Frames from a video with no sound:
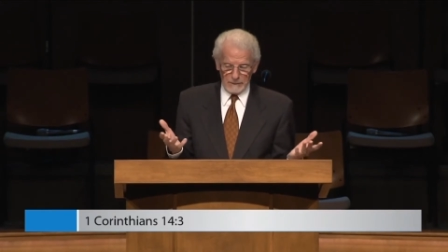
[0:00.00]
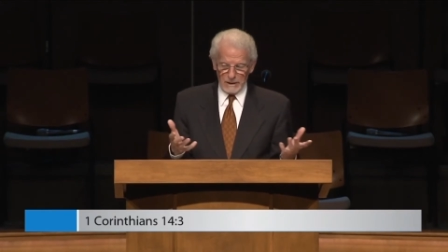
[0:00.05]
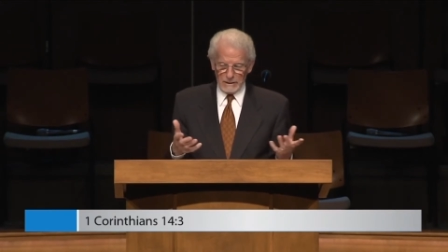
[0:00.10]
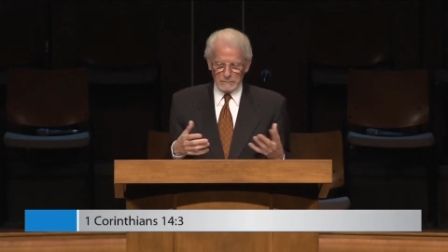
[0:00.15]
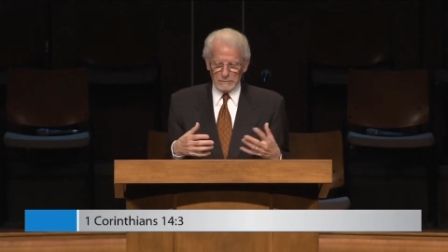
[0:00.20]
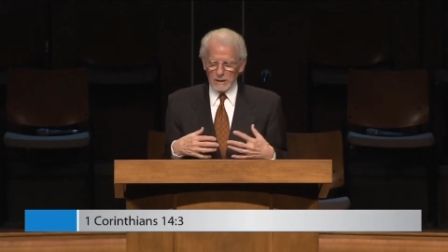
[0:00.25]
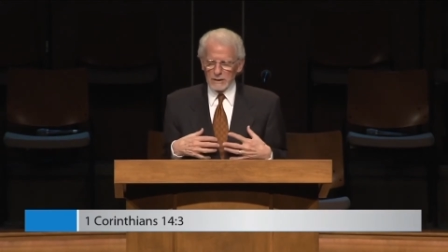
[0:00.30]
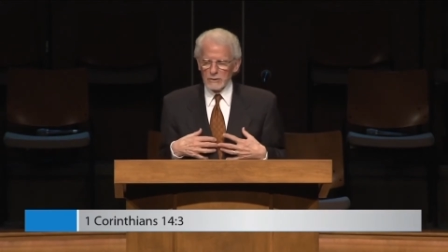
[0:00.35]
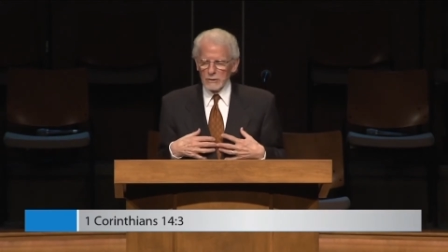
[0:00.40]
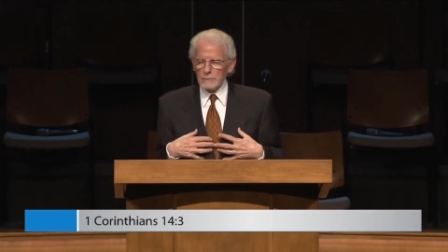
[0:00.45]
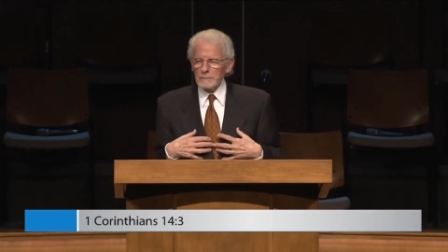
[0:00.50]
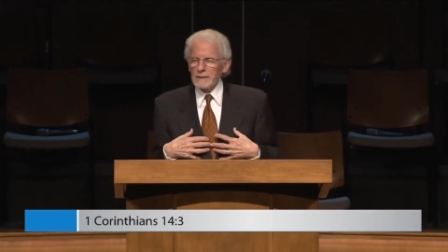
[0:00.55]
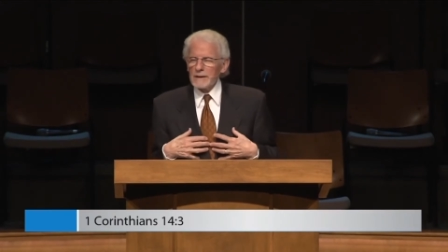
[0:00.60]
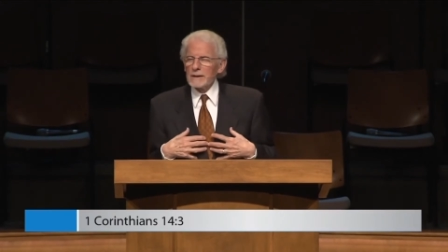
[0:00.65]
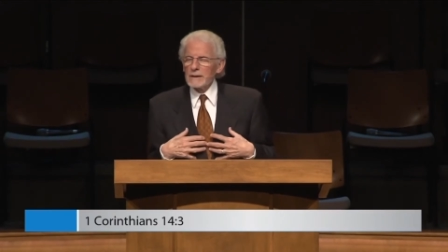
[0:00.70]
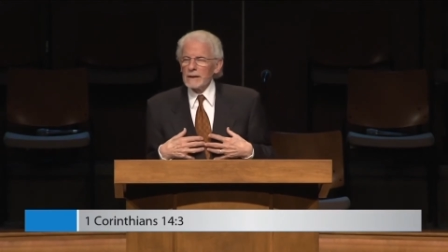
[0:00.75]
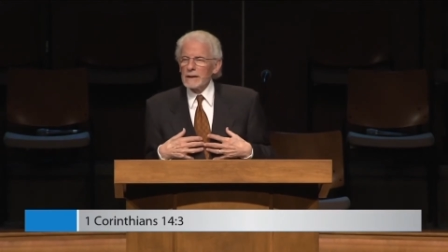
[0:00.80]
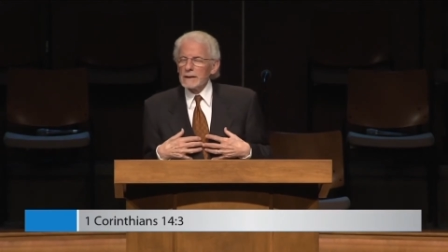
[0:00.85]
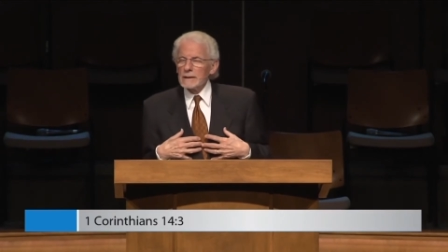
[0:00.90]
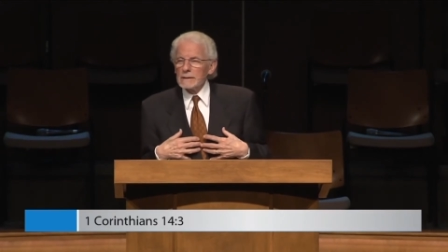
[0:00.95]
in my
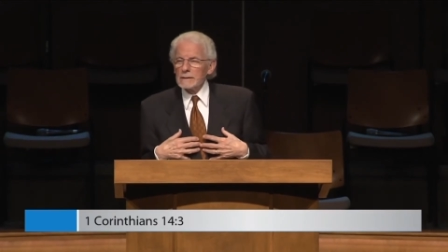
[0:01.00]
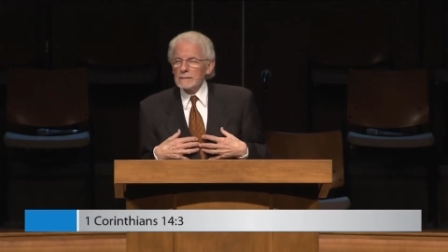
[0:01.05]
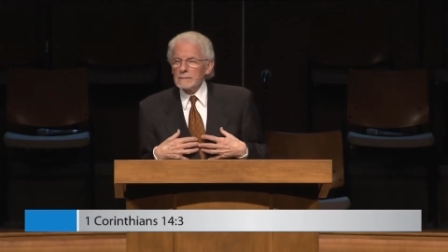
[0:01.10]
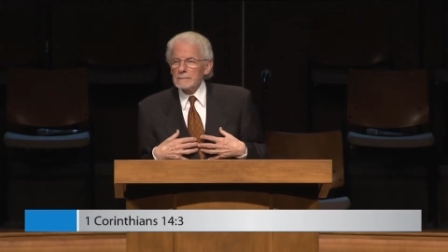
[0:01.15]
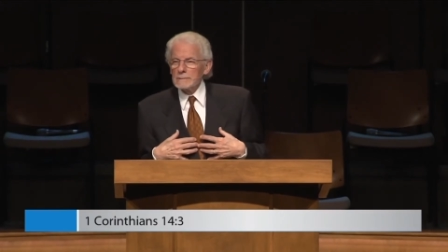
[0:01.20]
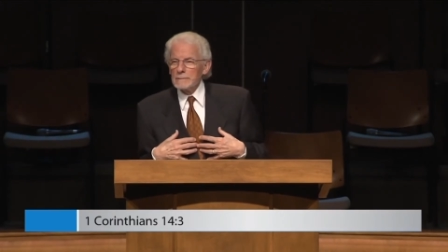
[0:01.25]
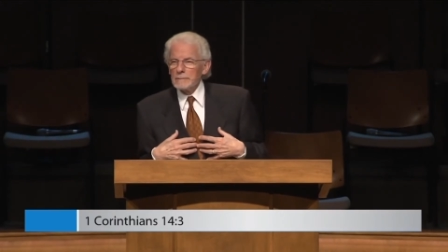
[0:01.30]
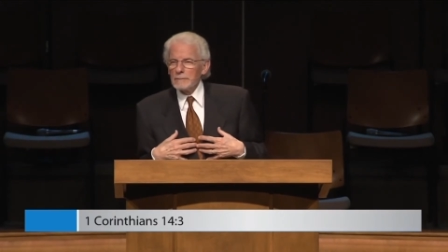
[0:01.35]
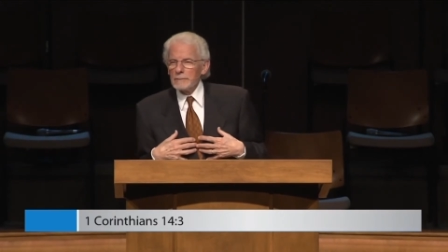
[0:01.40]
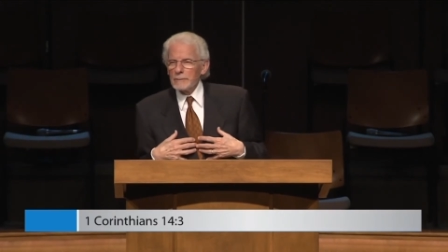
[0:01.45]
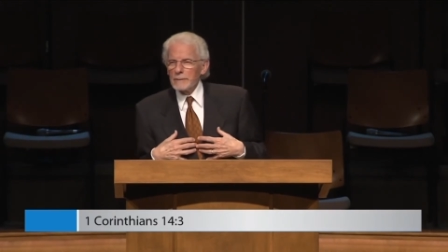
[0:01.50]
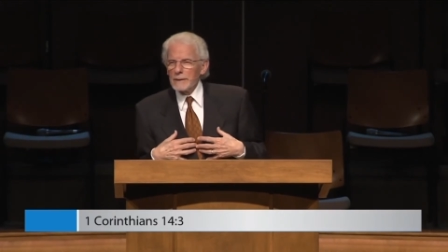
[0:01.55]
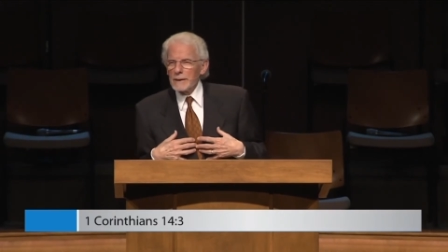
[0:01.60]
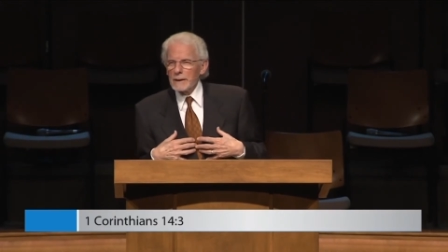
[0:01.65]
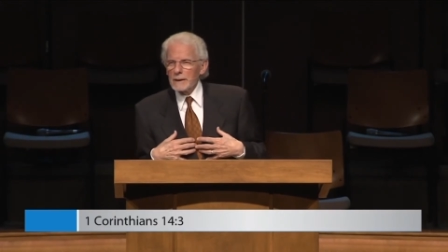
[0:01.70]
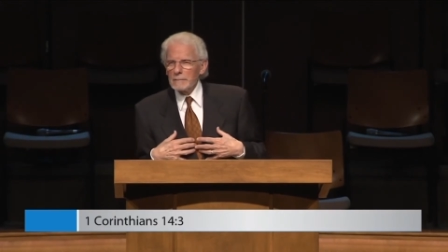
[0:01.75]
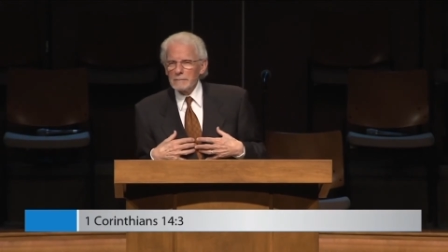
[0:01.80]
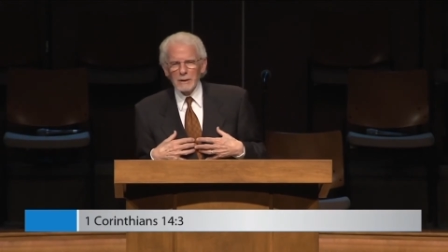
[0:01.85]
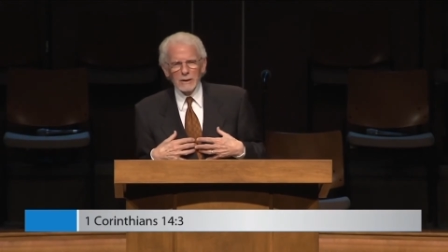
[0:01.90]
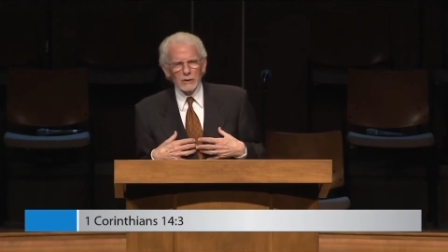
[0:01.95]
spirit,
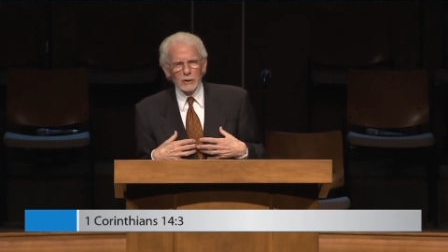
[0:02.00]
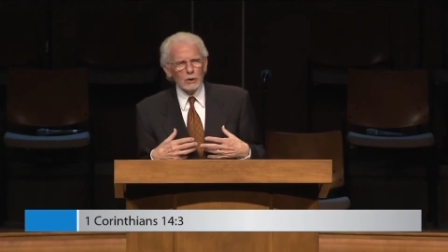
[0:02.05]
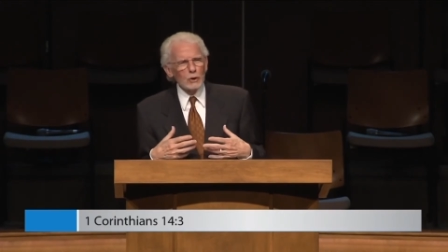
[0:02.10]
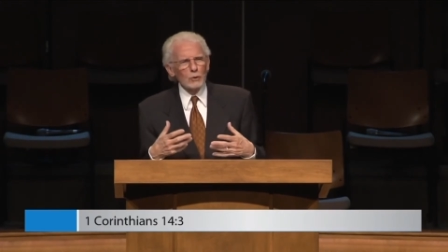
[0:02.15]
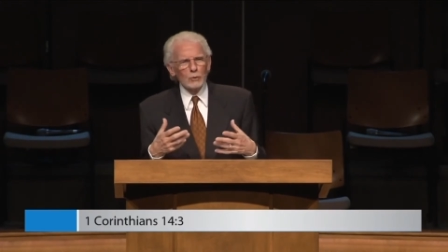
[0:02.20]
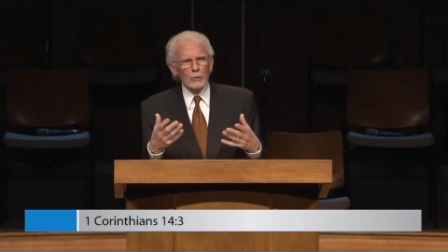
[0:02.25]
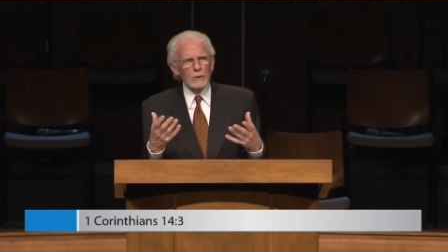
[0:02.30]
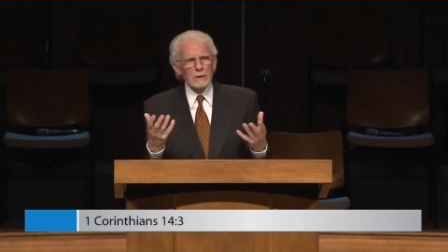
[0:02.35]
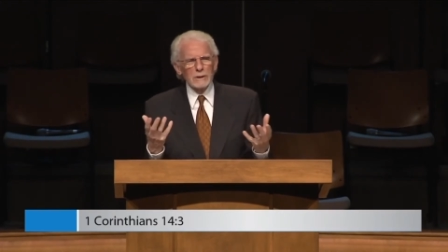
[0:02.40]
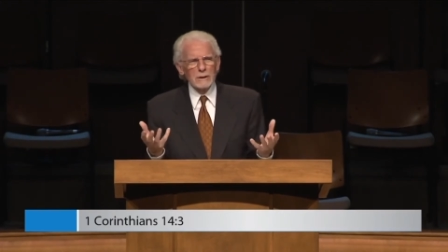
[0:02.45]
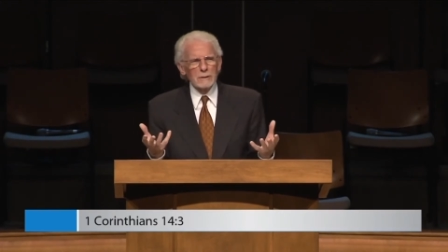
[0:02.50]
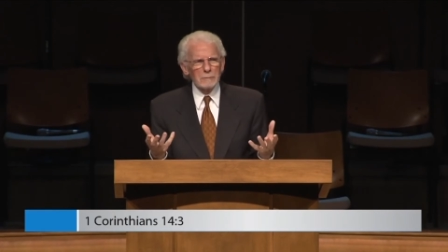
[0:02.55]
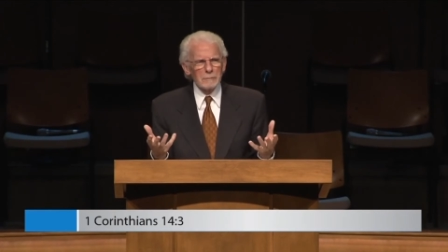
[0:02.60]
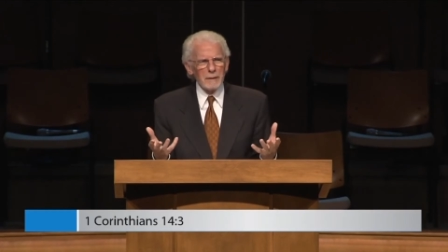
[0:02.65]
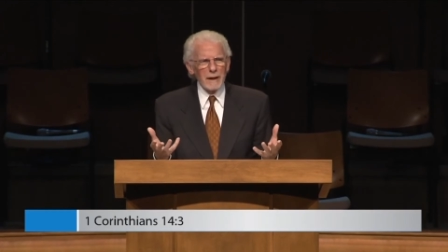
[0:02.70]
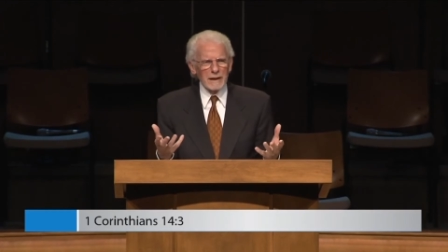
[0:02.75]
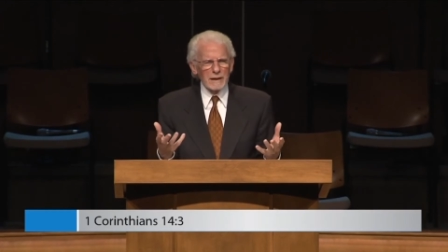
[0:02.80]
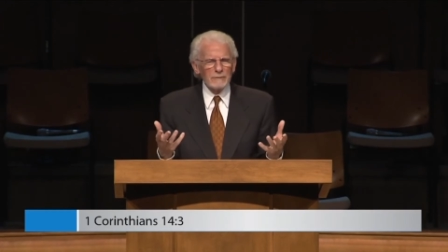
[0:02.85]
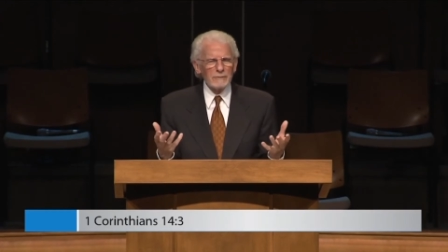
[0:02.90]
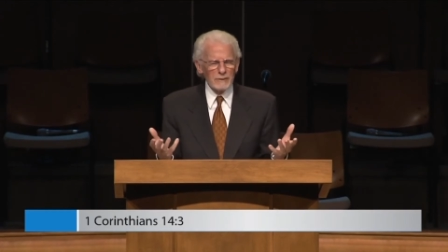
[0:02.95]
but you wouldn't
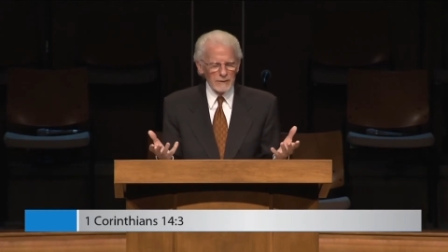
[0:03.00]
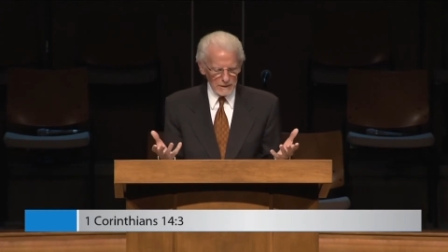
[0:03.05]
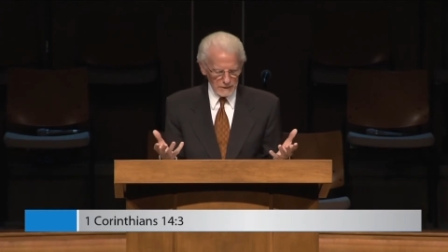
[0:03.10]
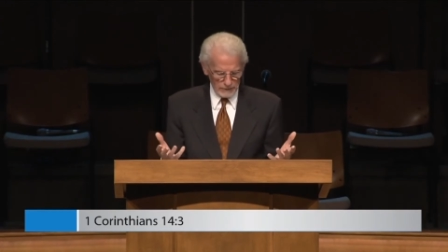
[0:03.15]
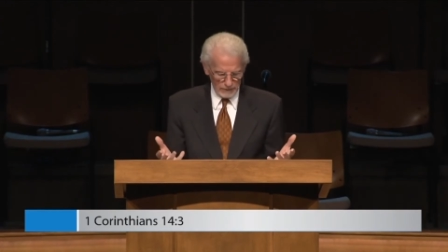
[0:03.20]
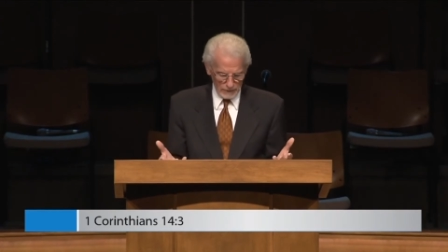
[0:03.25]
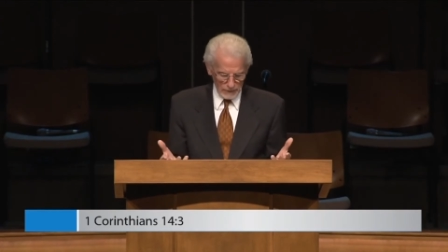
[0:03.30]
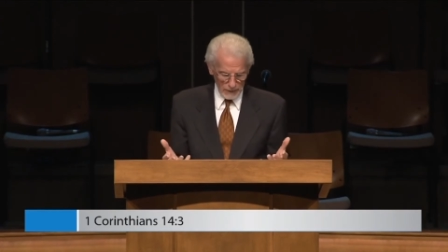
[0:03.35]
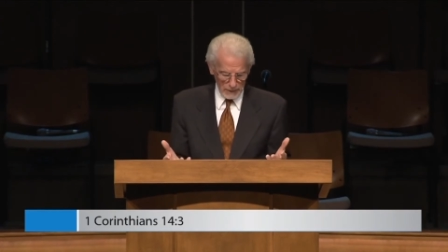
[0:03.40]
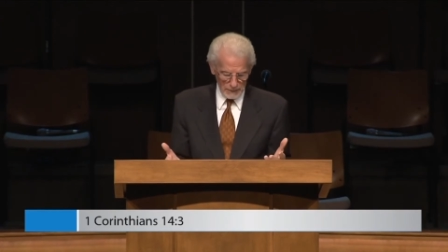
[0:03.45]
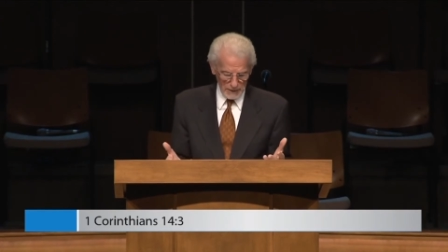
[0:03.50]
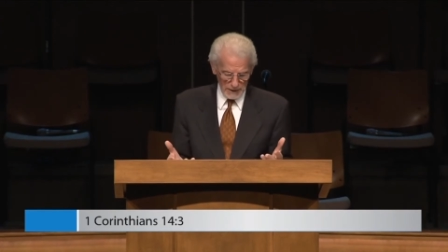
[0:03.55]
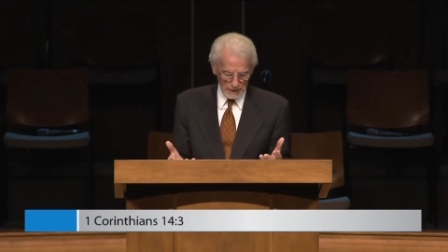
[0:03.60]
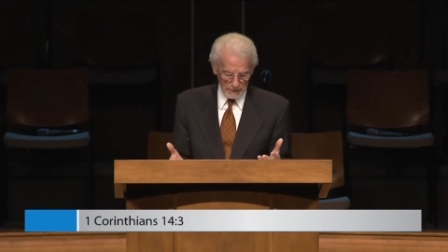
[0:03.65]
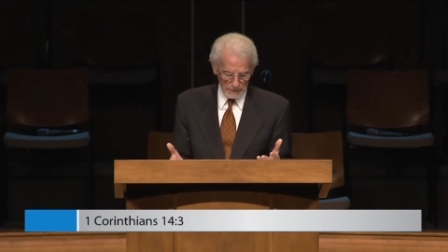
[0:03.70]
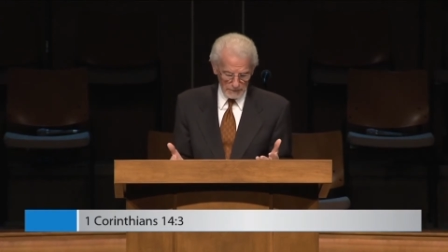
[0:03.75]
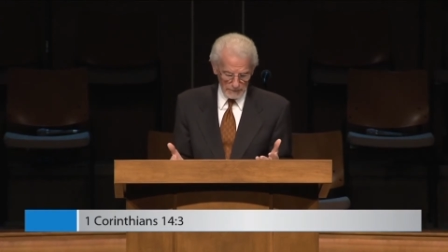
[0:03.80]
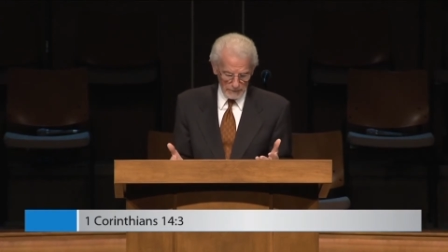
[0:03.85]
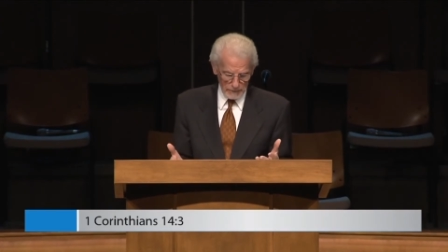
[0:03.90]
benefit from it.